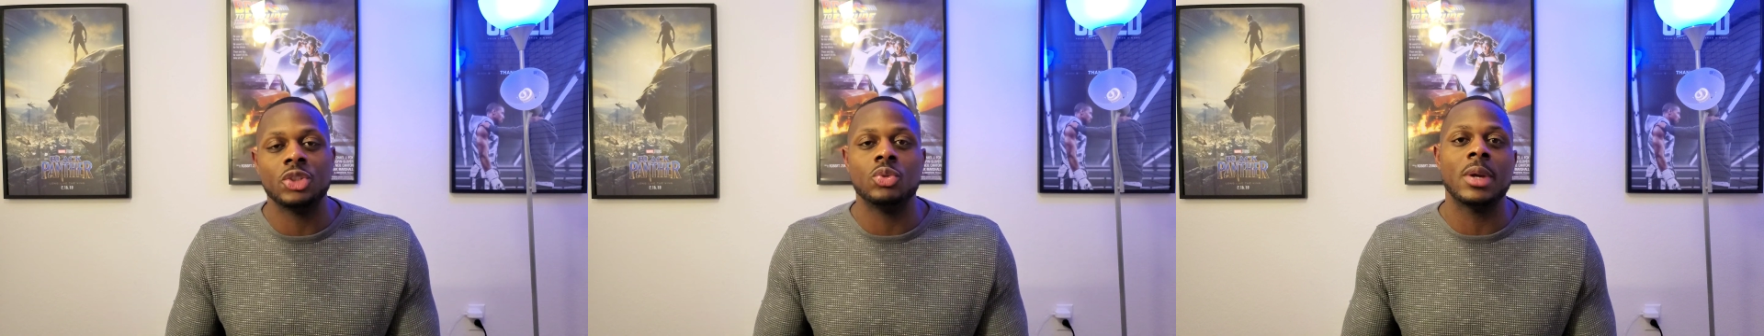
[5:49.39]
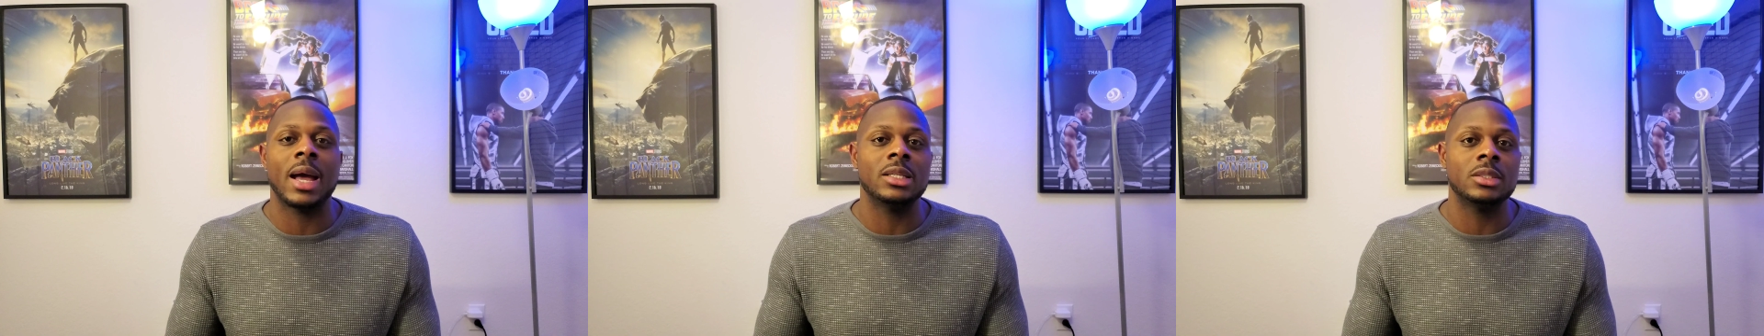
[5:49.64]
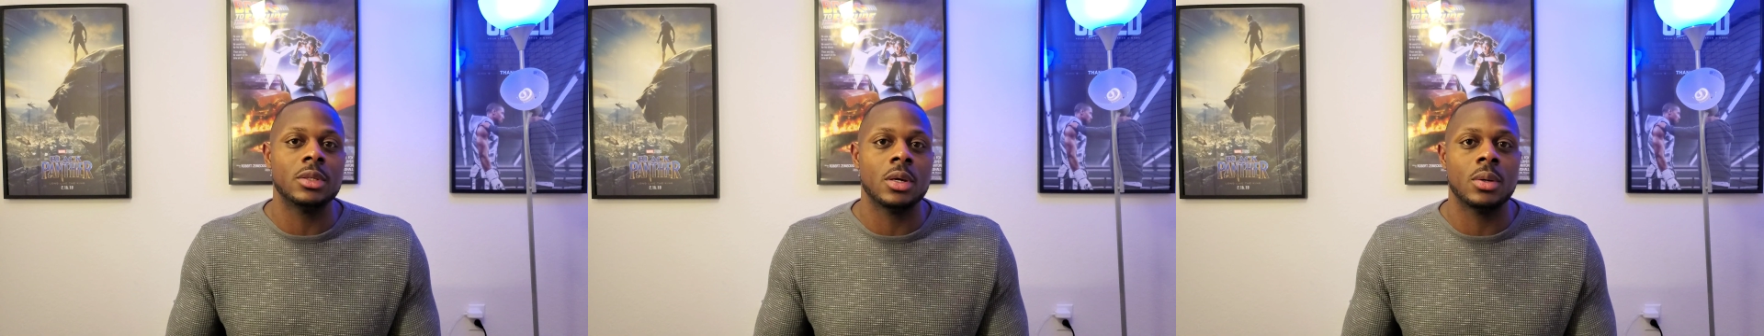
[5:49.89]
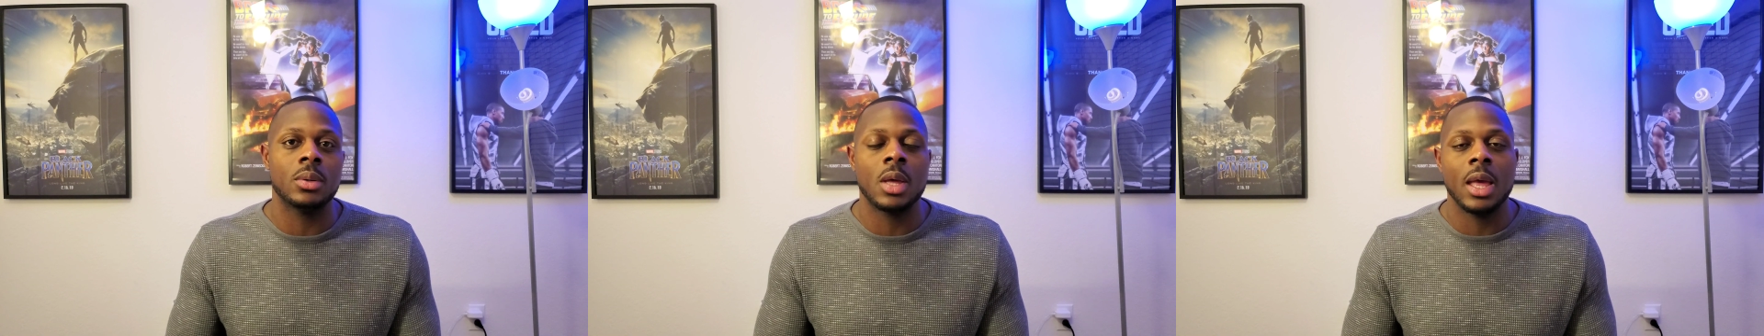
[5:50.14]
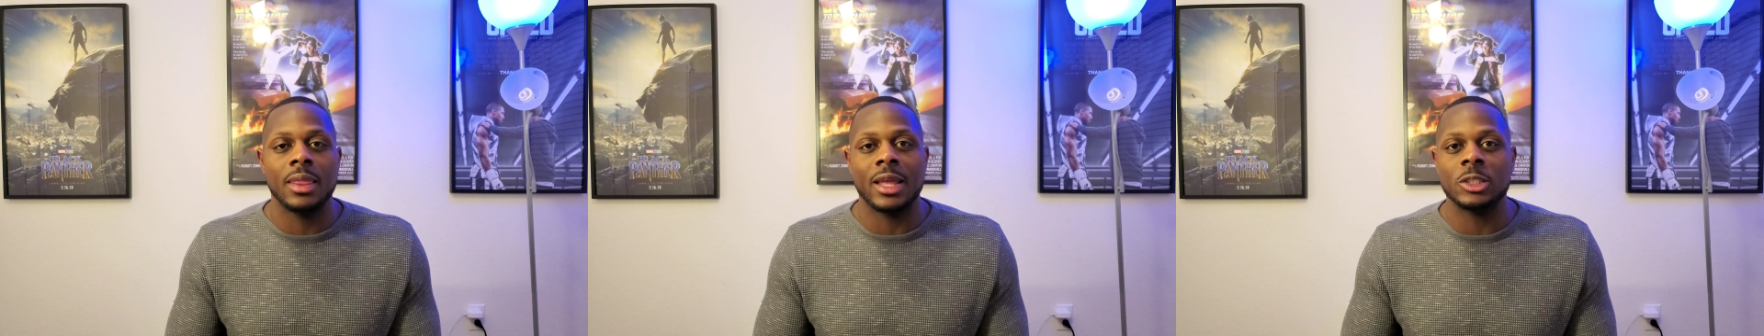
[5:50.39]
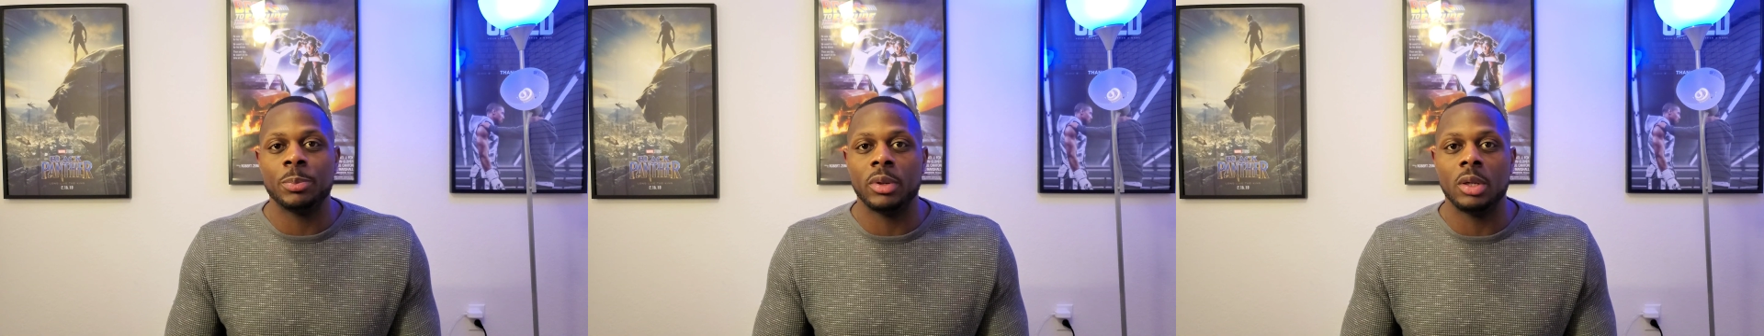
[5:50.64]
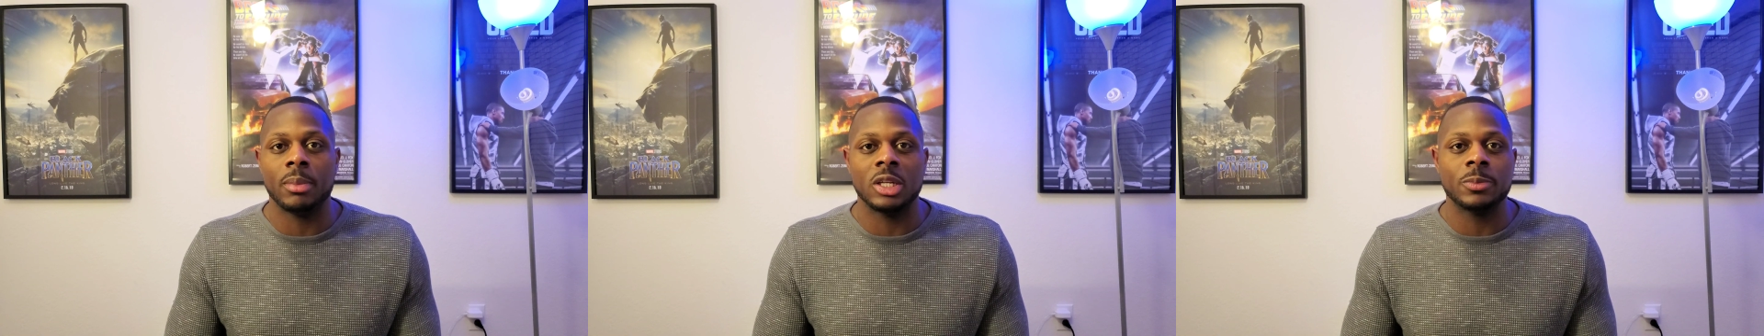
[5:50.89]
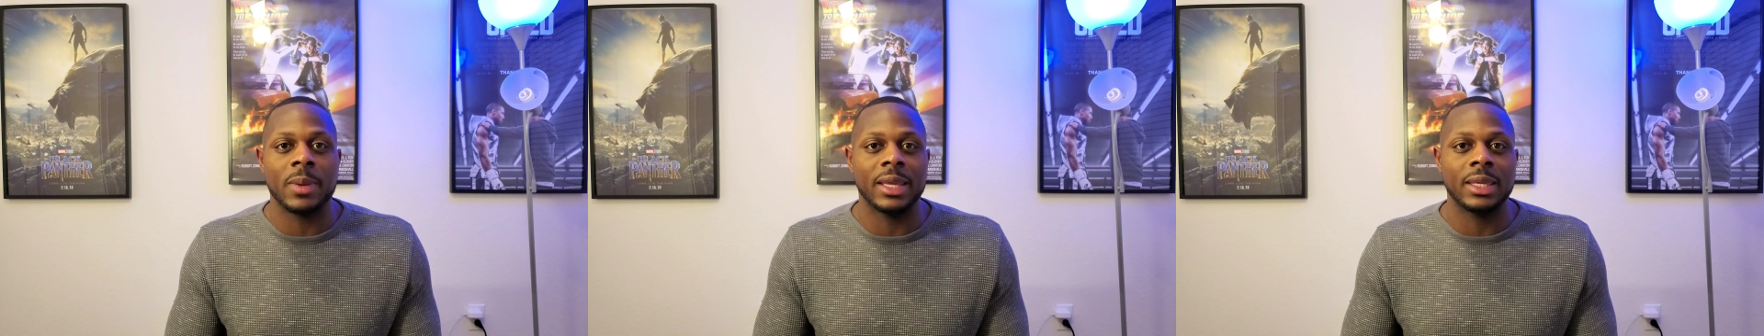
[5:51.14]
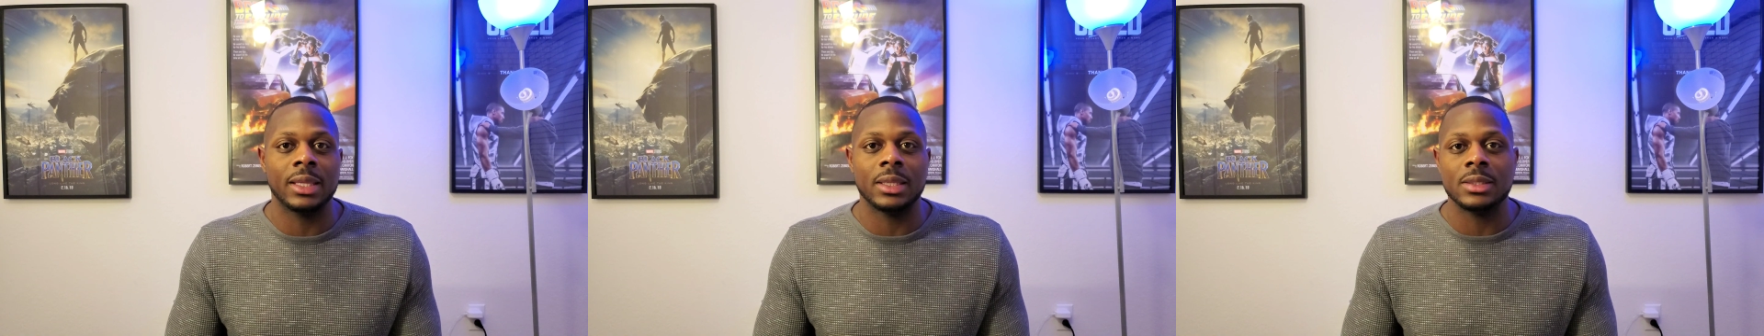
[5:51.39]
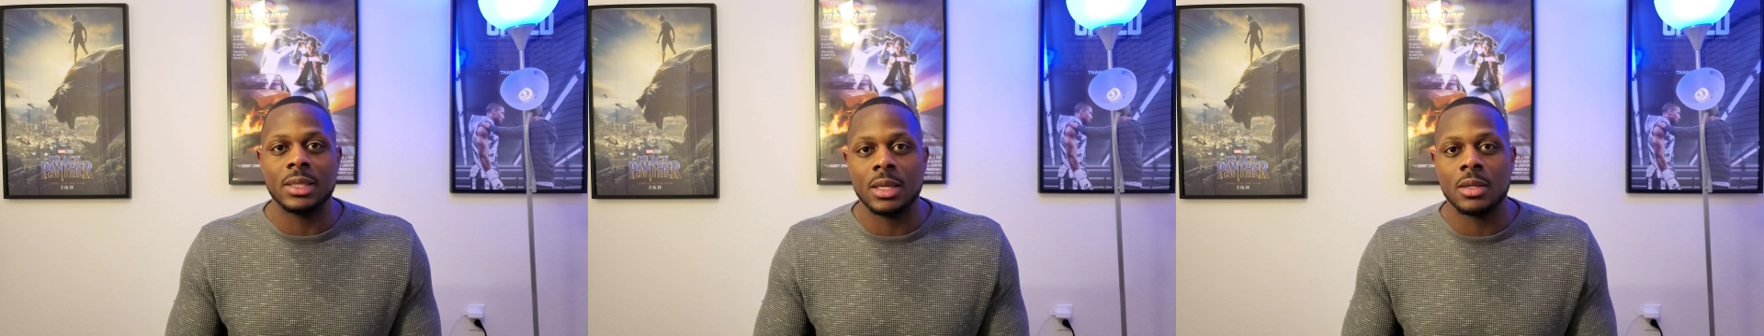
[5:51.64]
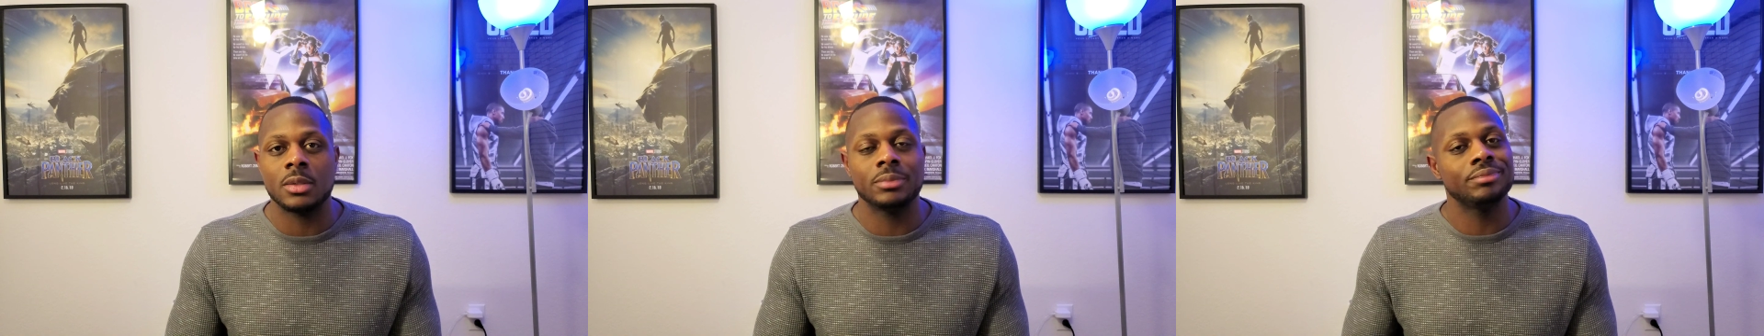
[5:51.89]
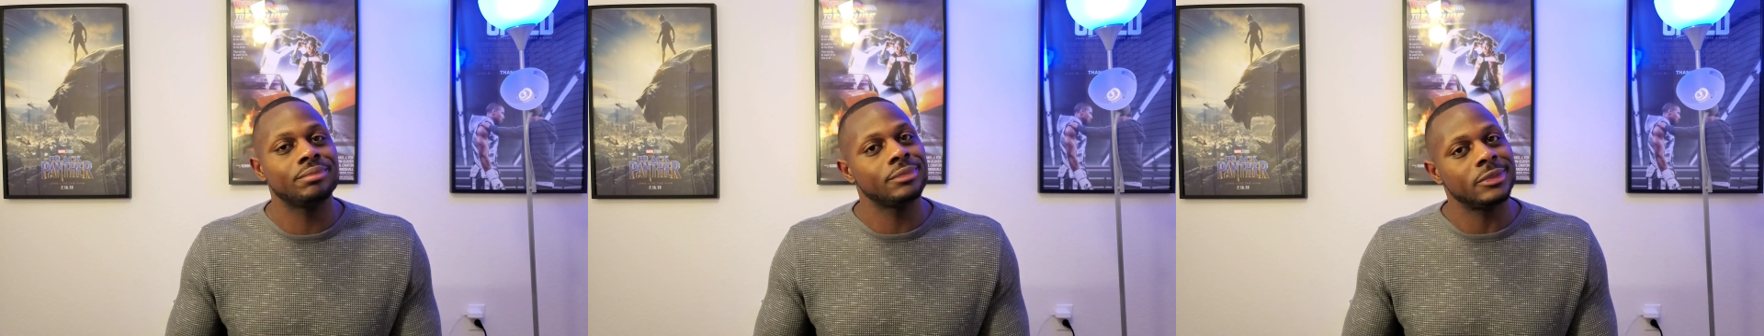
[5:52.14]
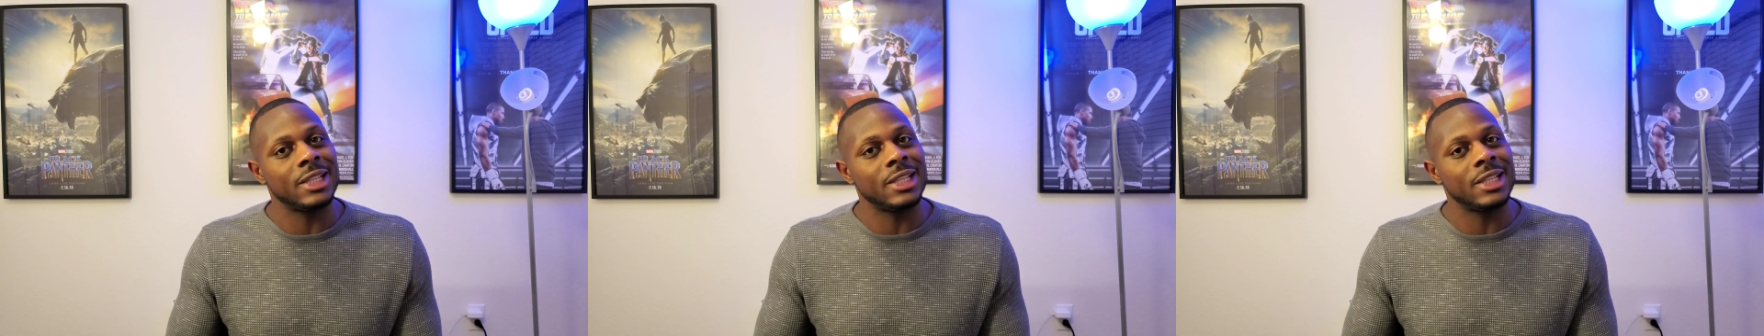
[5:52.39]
As you guys know, that's pretty much my Achilles heel.